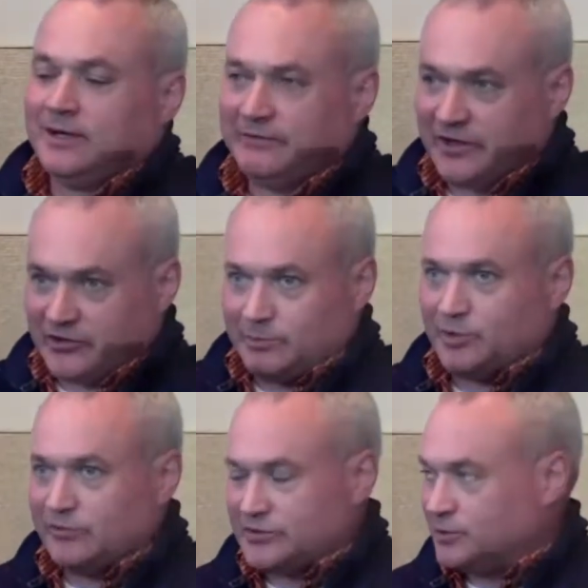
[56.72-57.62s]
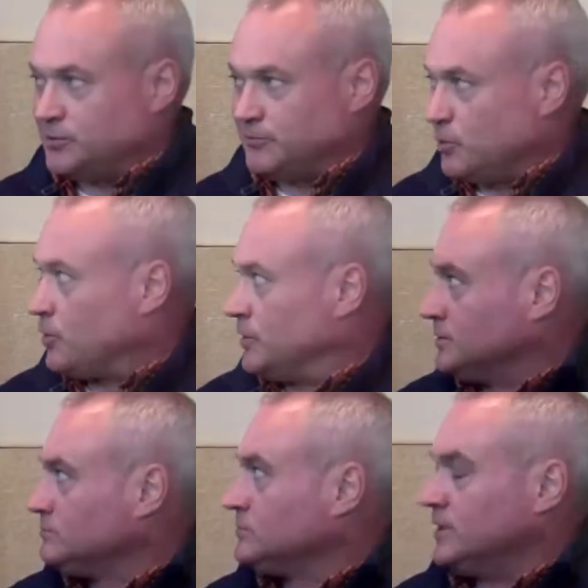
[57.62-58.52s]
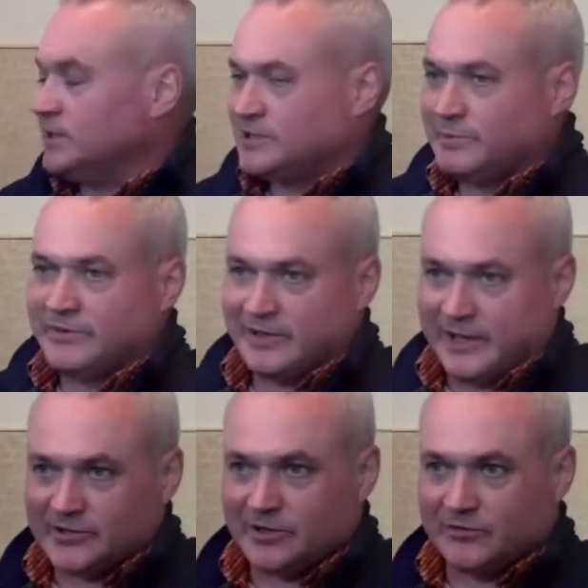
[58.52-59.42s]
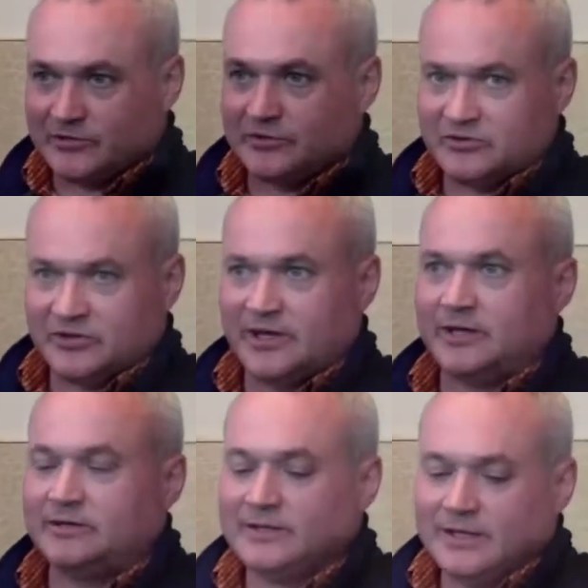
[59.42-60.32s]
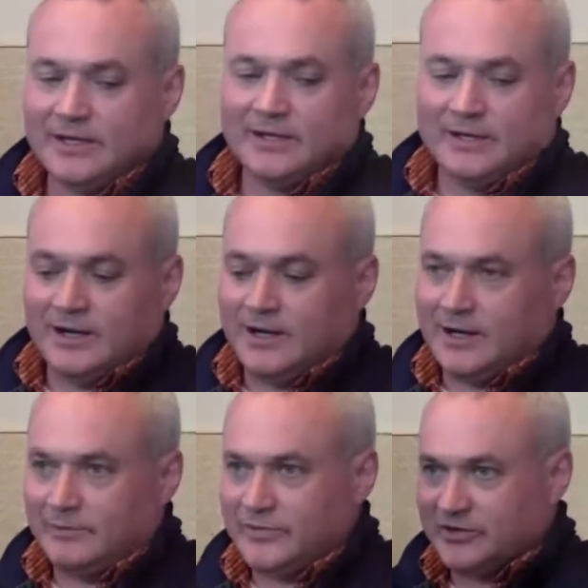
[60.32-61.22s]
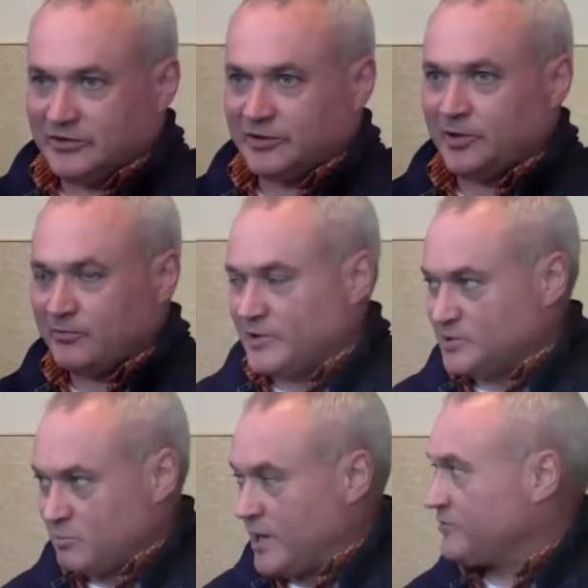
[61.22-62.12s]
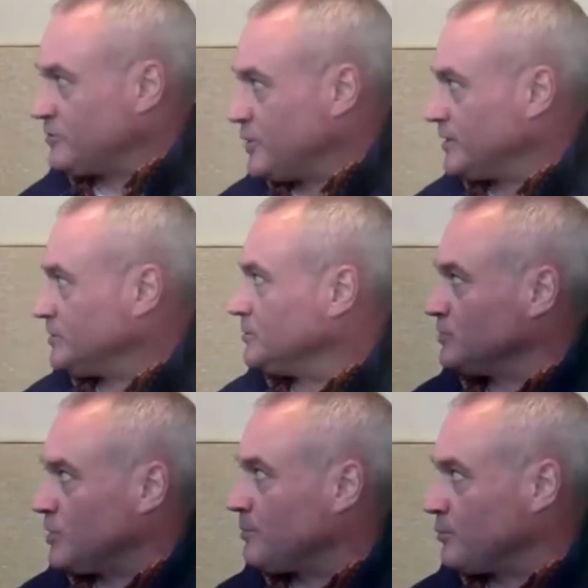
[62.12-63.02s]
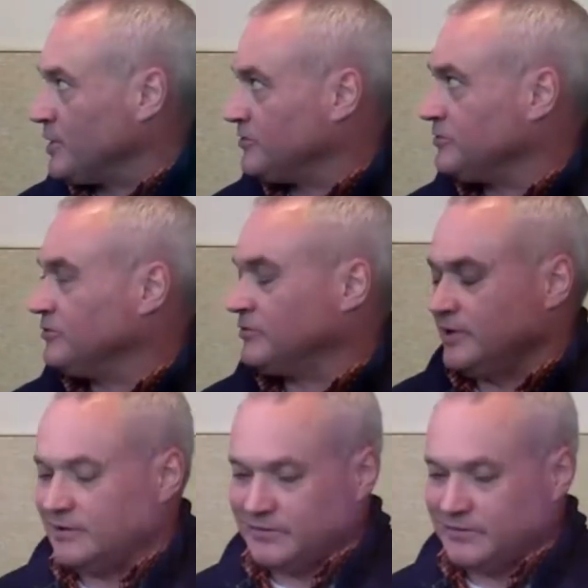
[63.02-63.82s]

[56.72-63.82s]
Eventually moved to Florida to be the liaison officer to the state. Then took over as a branch director under operations. And